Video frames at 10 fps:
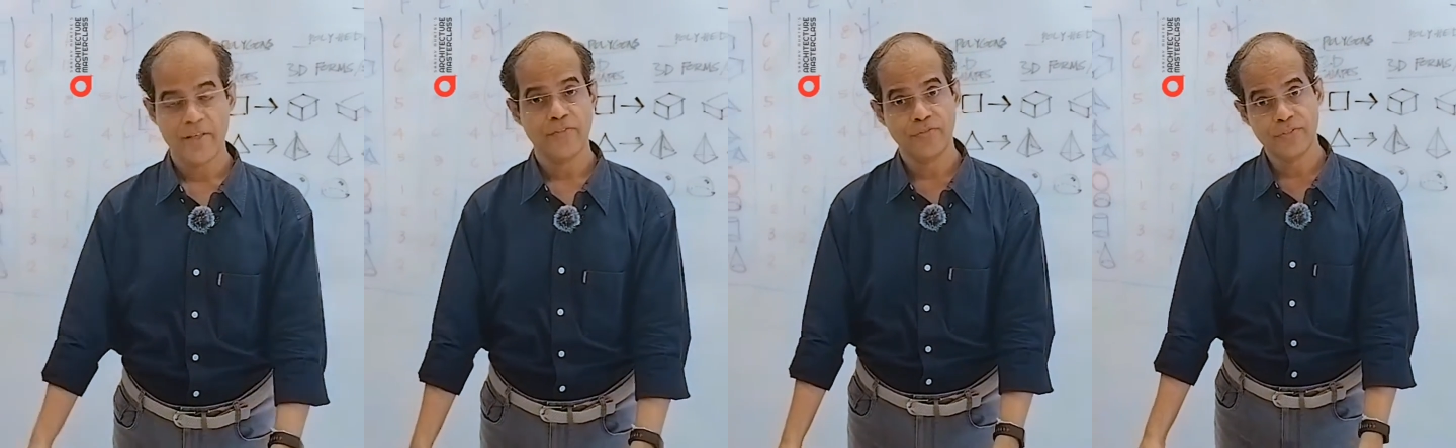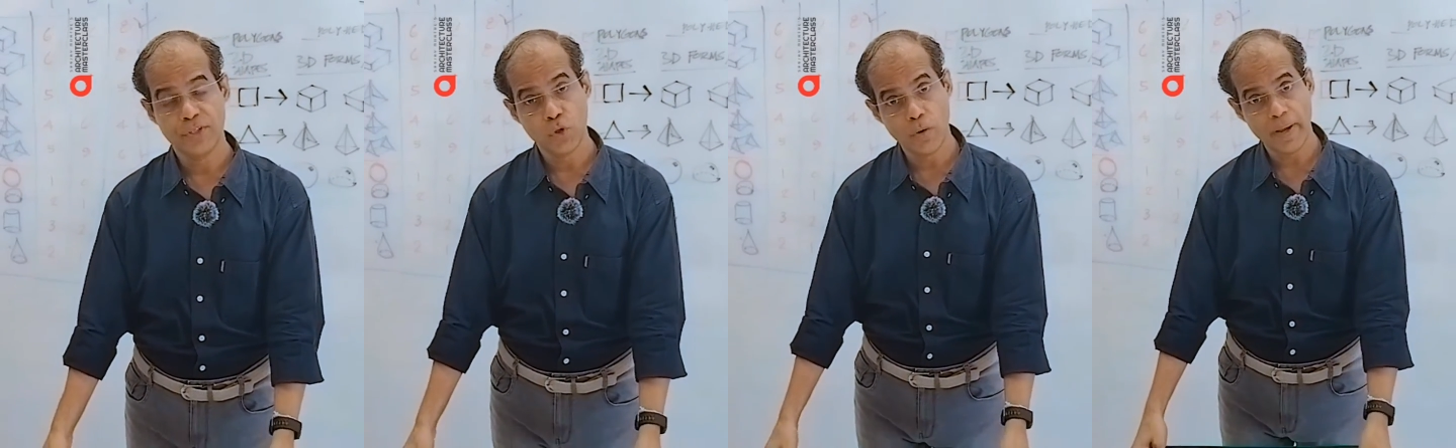
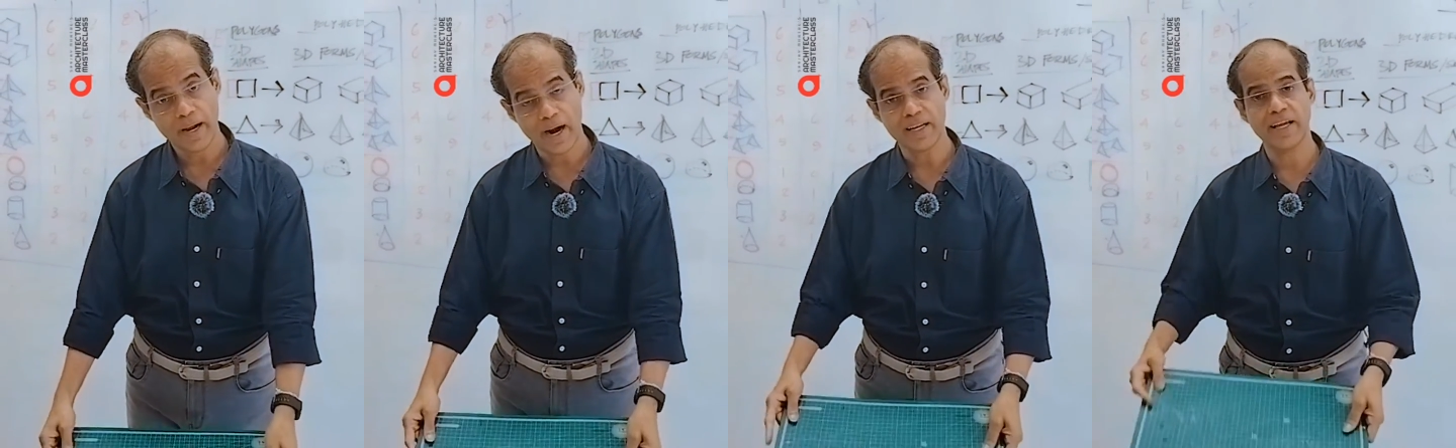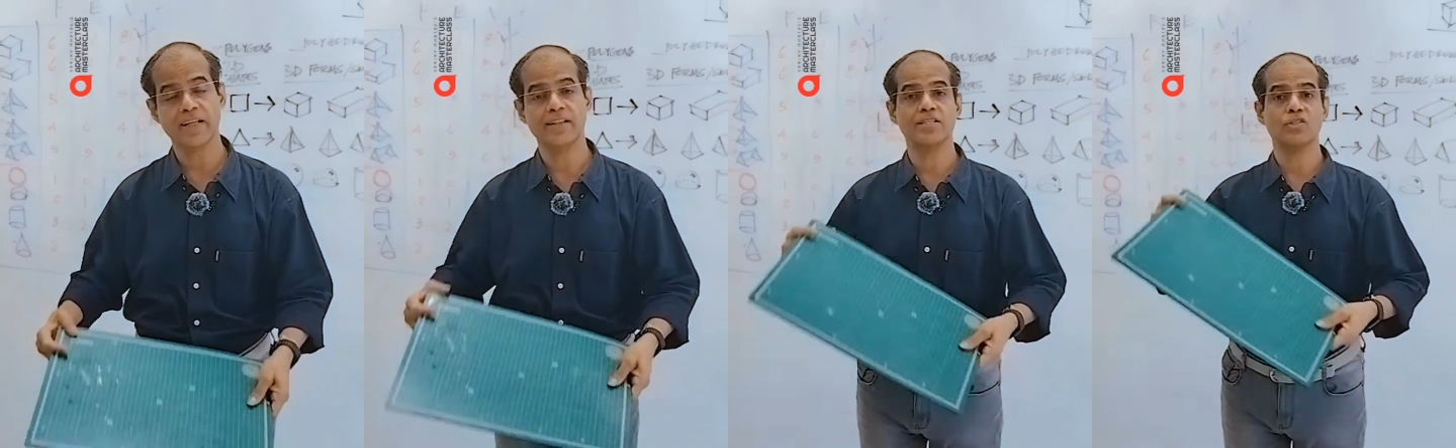You'll be cutting
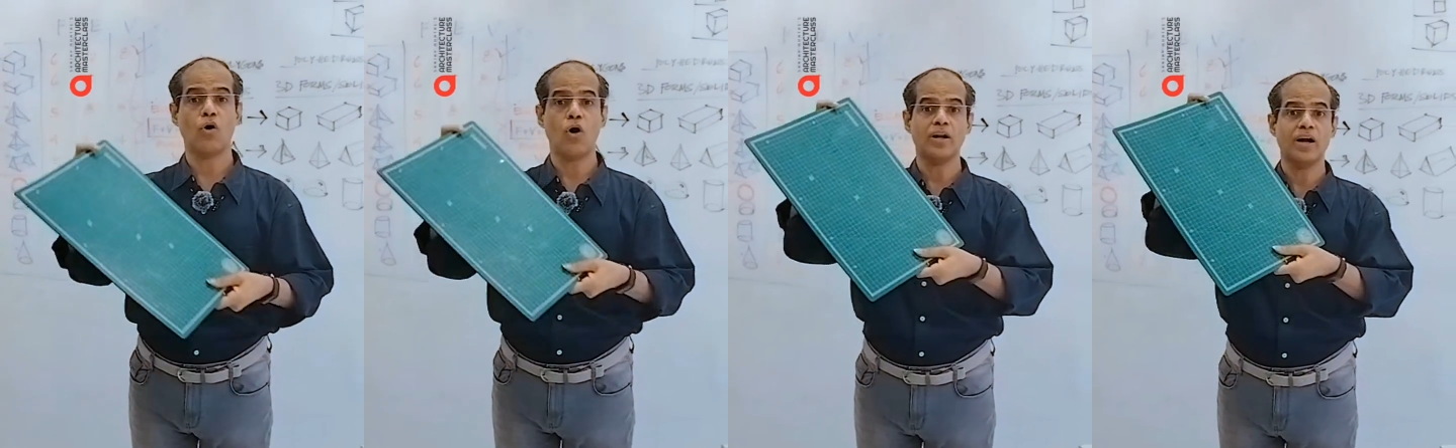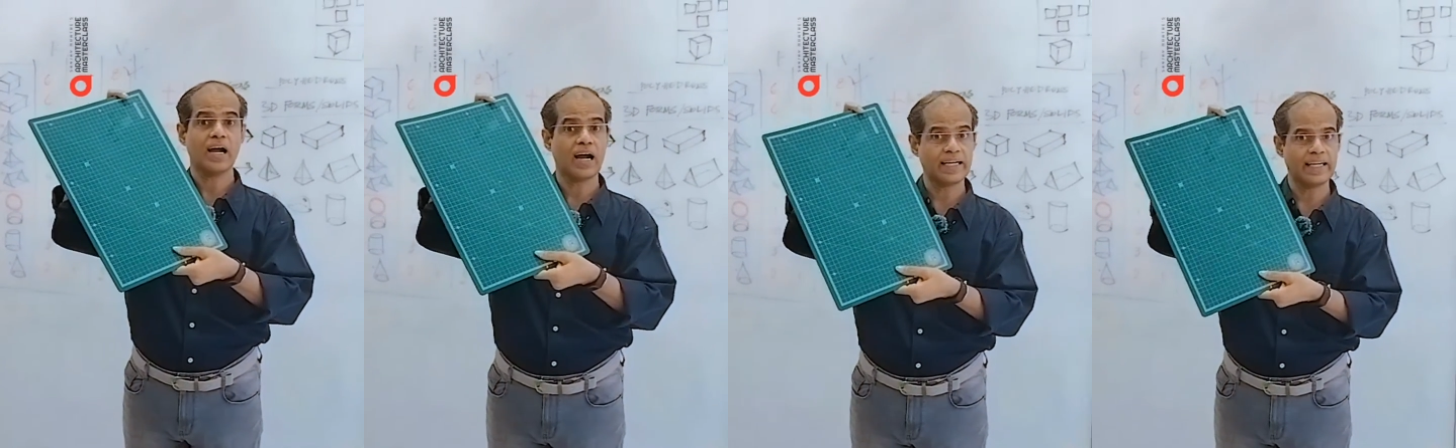this on a
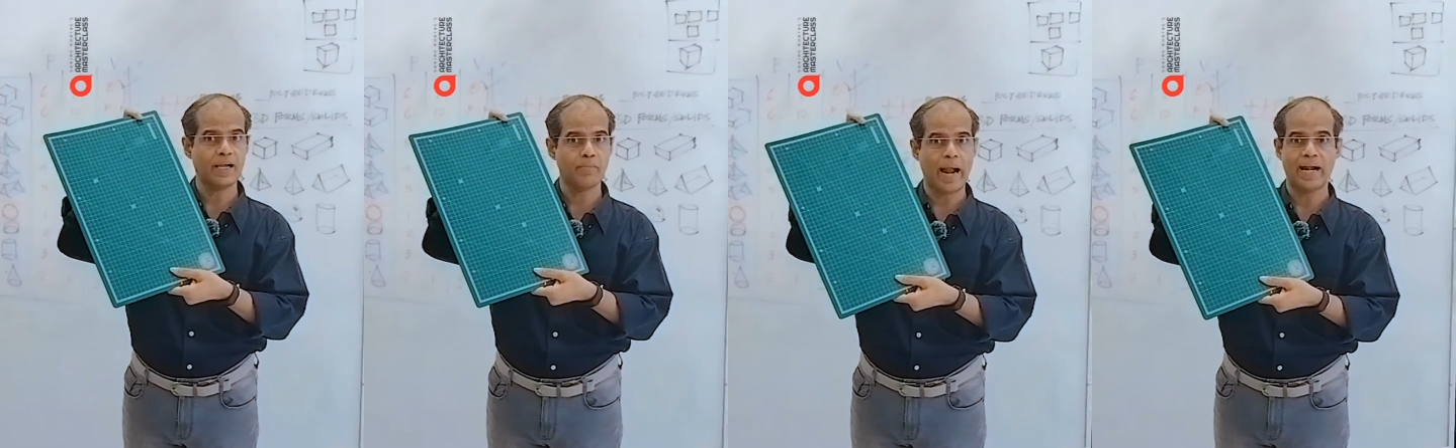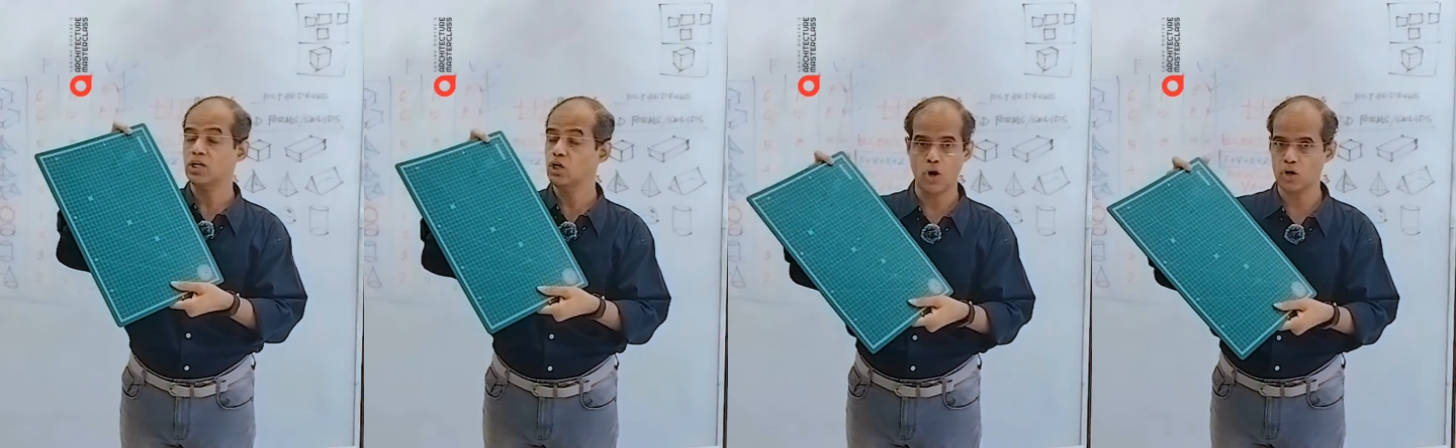cutting mat,
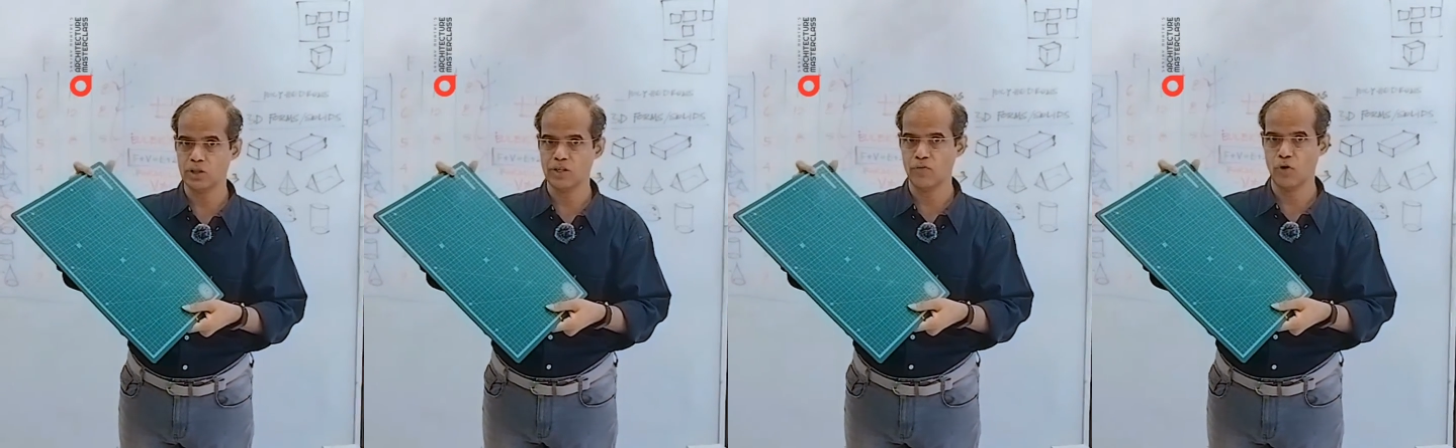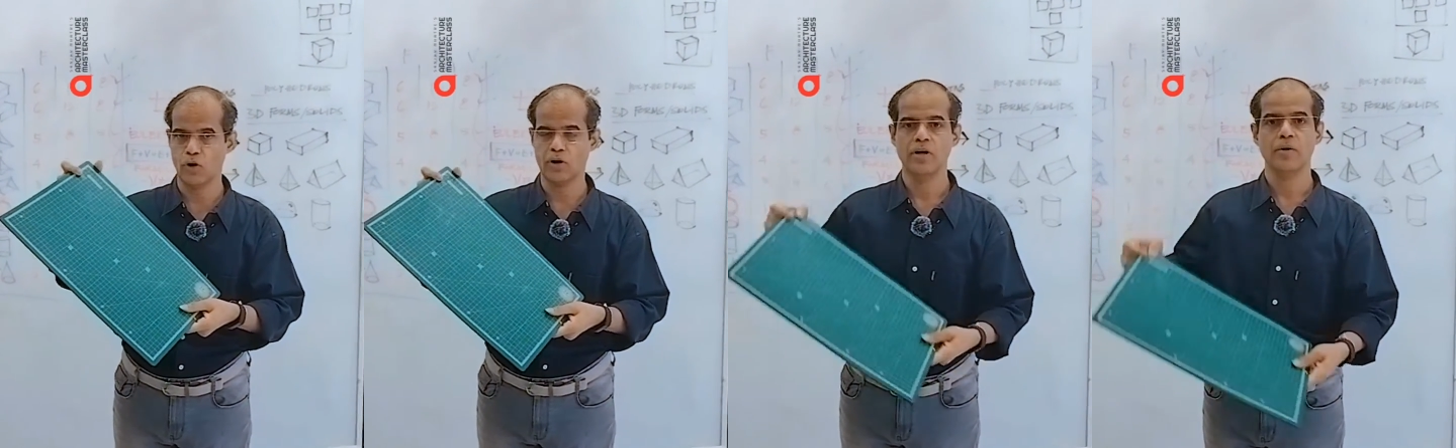not on the floor,